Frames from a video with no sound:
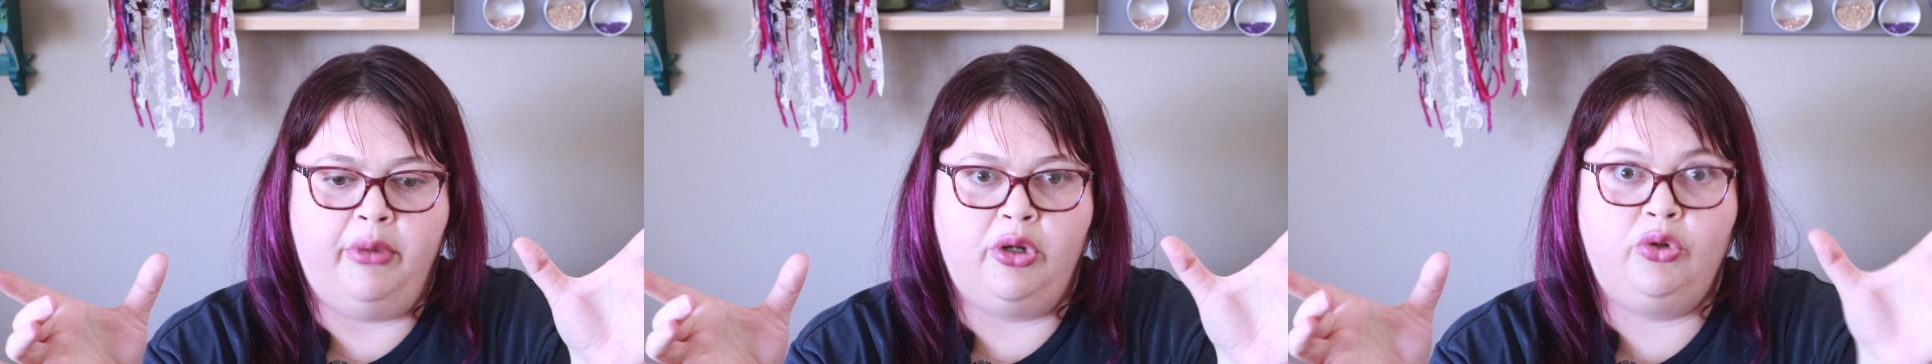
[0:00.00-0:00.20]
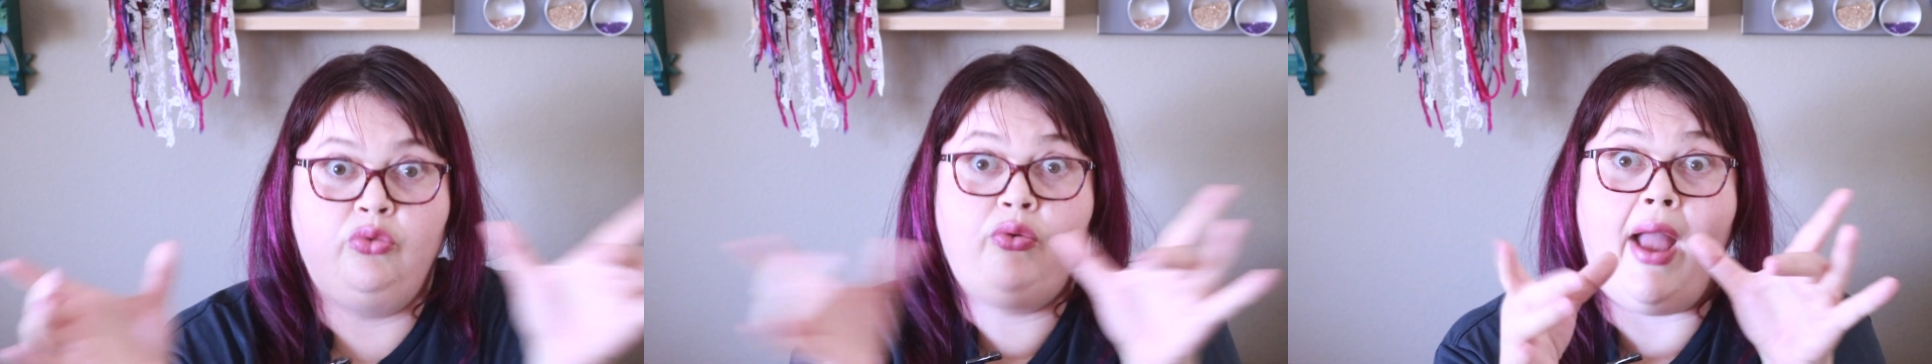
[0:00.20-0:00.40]

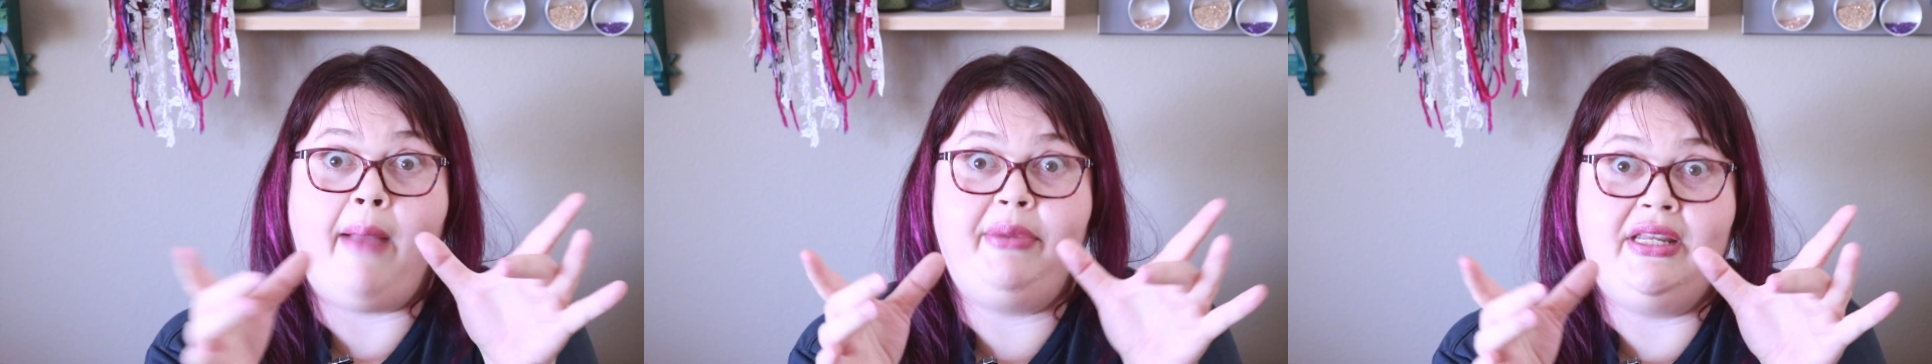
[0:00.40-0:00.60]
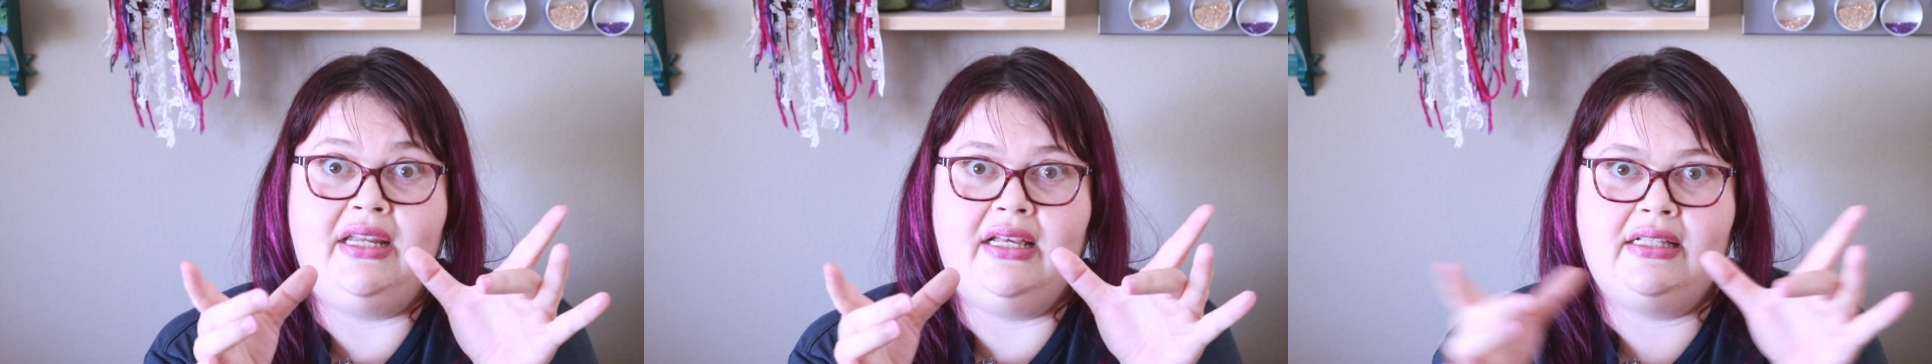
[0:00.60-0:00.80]

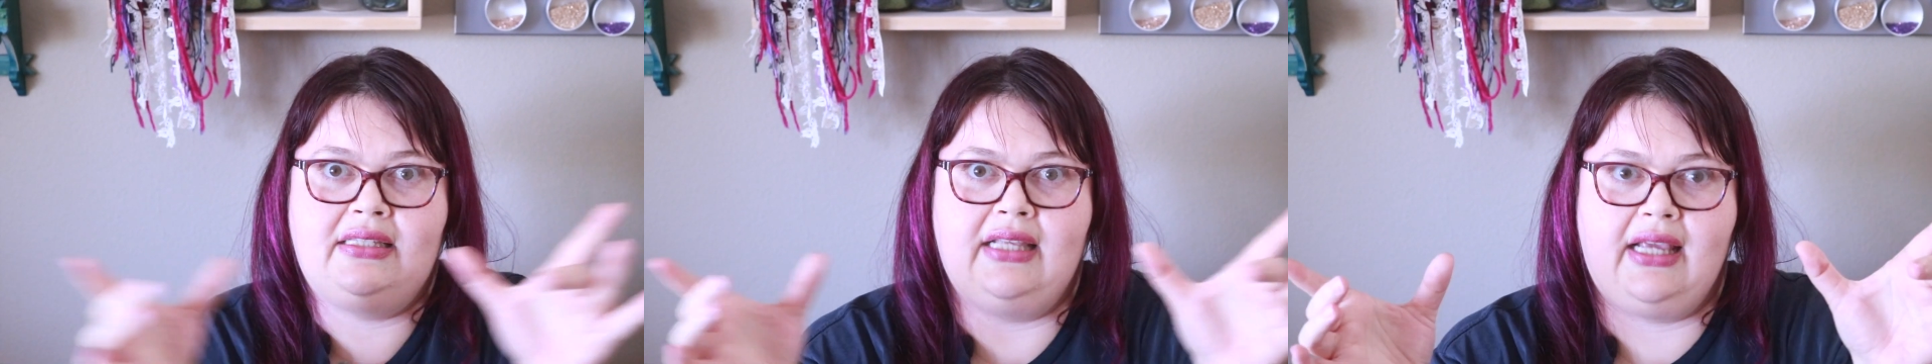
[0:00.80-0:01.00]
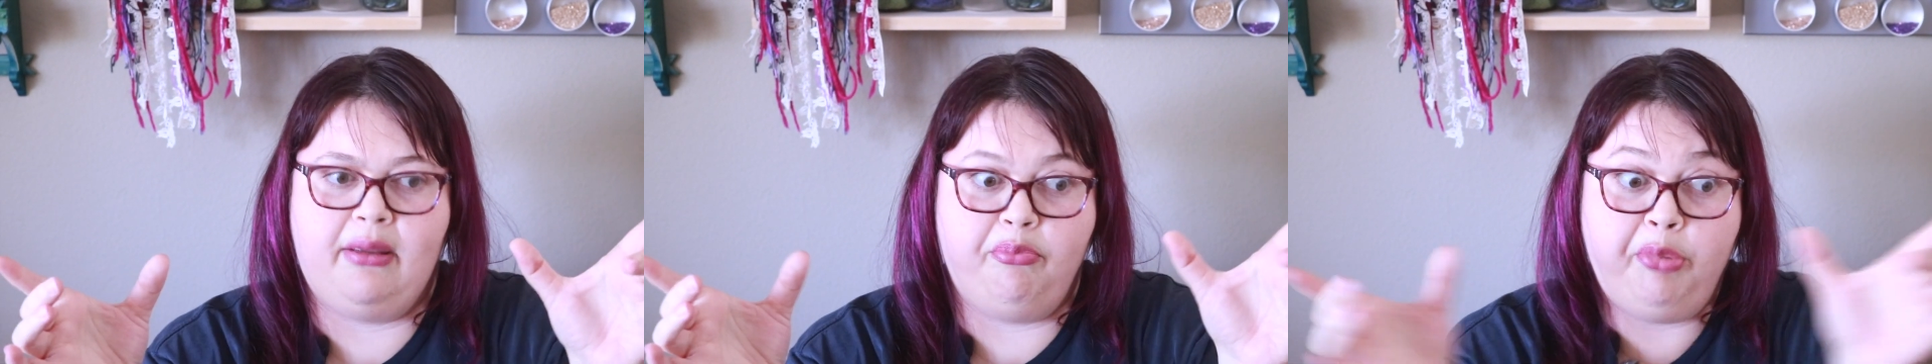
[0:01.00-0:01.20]
grabbiness
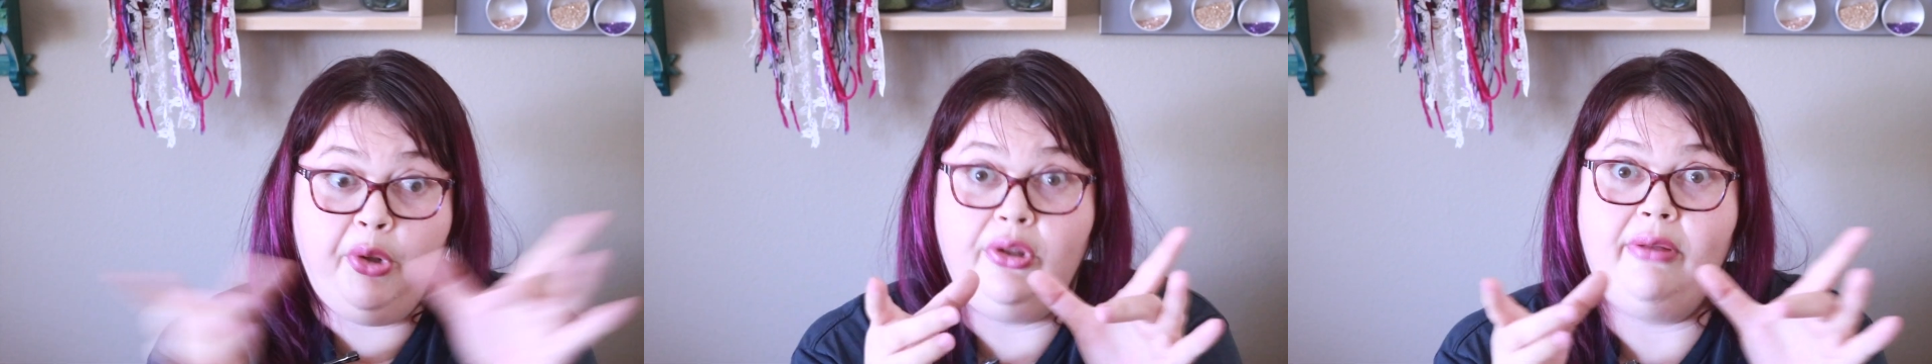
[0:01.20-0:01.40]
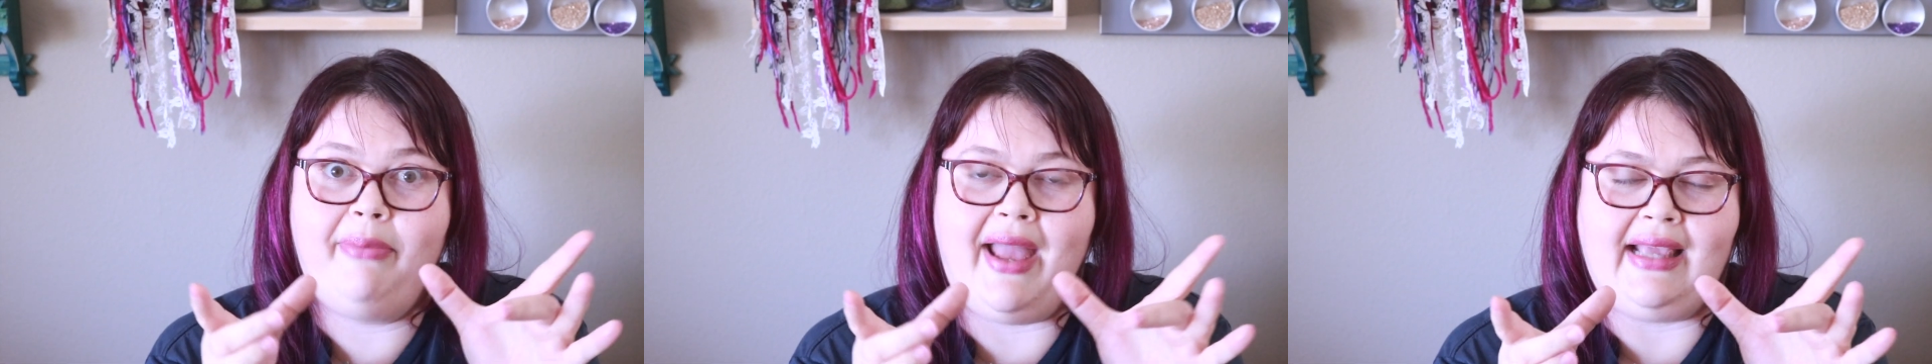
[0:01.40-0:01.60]
that can
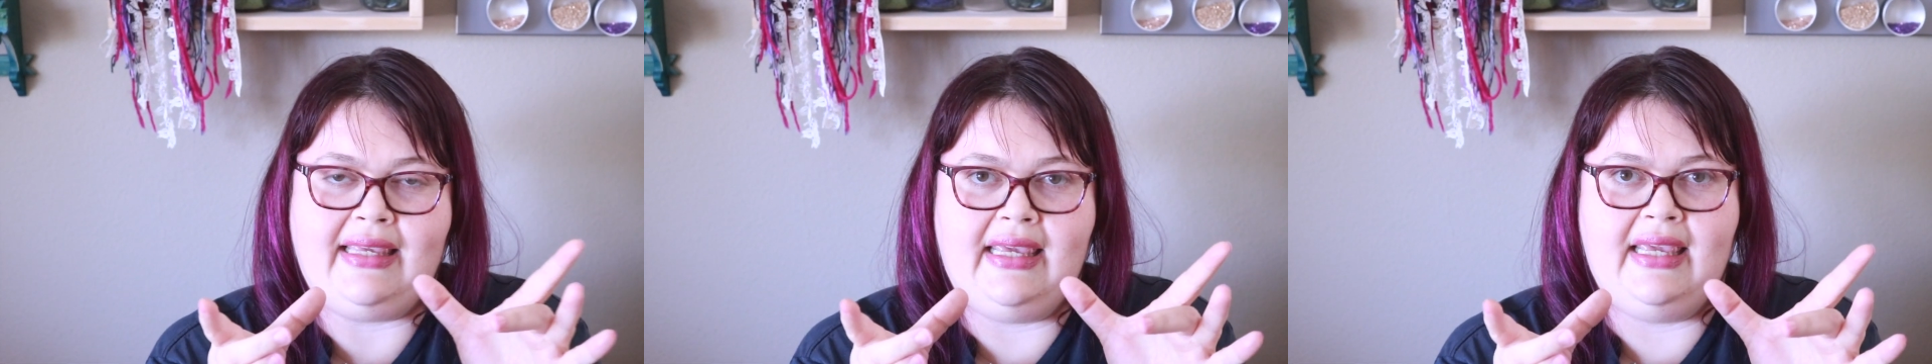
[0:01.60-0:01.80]
pull it back